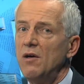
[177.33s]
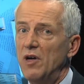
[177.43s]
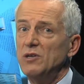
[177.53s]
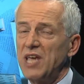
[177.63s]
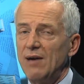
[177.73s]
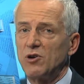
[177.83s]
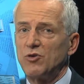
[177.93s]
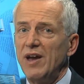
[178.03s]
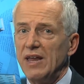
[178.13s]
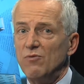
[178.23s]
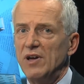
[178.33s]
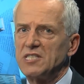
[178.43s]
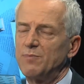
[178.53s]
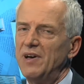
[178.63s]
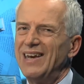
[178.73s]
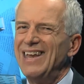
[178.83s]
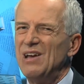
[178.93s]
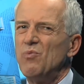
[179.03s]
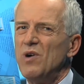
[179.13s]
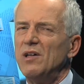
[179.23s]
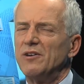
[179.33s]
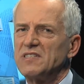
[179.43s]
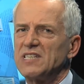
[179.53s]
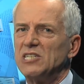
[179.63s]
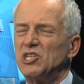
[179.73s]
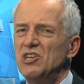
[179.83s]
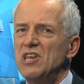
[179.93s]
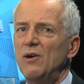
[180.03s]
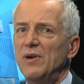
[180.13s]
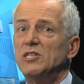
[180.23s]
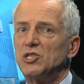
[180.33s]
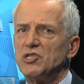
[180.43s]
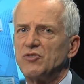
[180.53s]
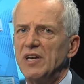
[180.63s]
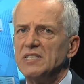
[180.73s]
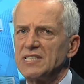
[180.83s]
Those have credit risk, but in a world of such low interest rates,